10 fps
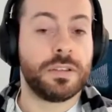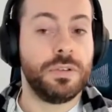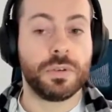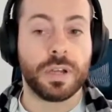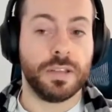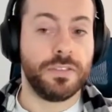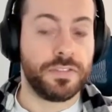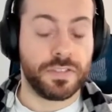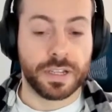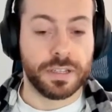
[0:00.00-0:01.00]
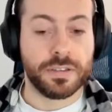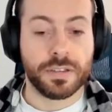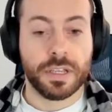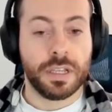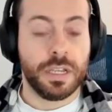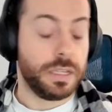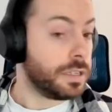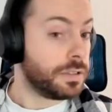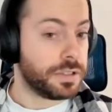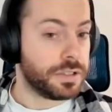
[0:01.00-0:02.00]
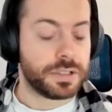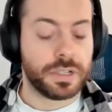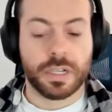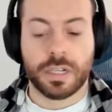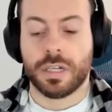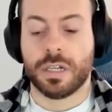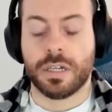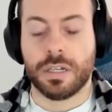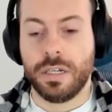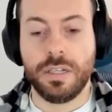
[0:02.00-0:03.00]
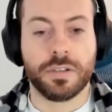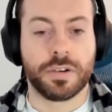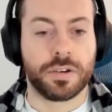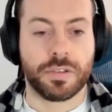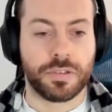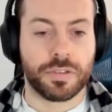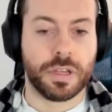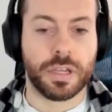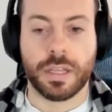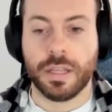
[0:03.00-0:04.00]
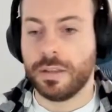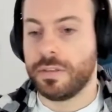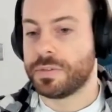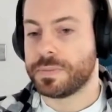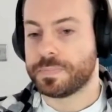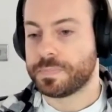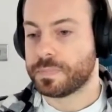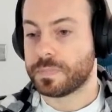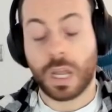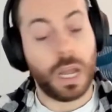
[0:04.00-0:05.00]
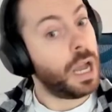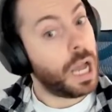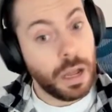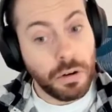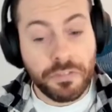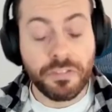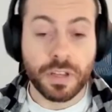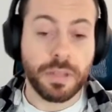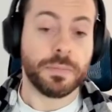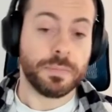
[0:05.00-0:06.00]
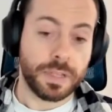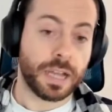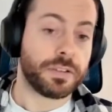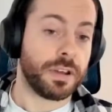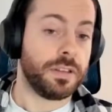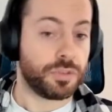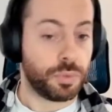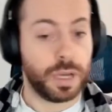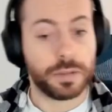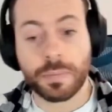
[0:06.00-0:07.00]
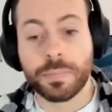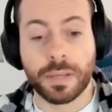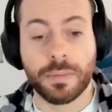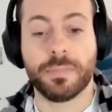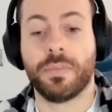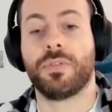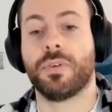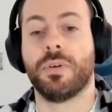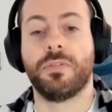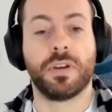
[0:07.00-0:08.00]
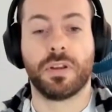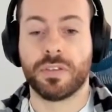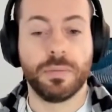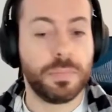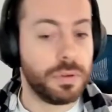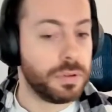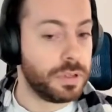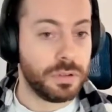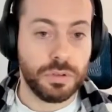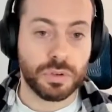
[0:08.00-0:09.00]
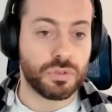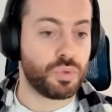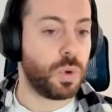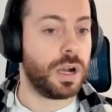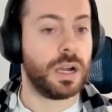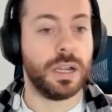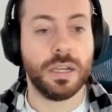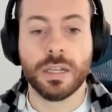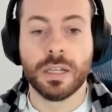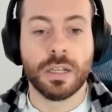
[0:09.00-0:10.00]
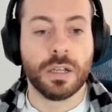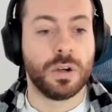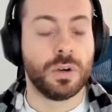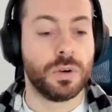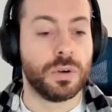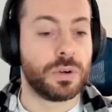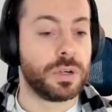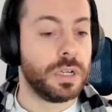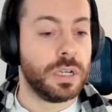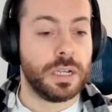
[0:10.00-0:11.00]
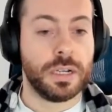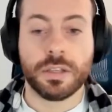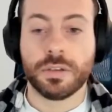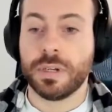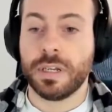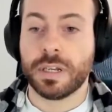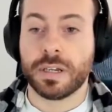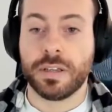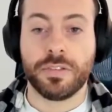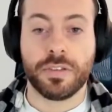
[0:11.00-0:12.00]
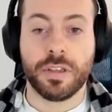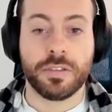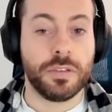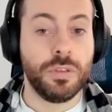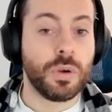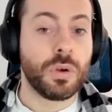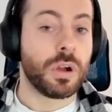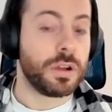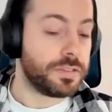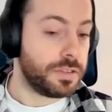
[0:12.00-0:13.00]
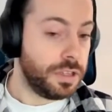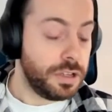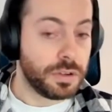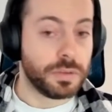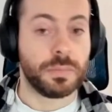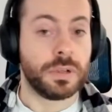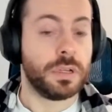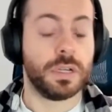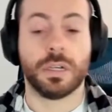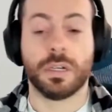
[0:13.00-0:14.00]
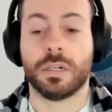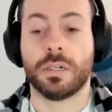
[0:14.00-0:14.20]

that you can't find in other linters, and hopefully the other linters will adopt them. So for example, use while, or another really nice is no const enum,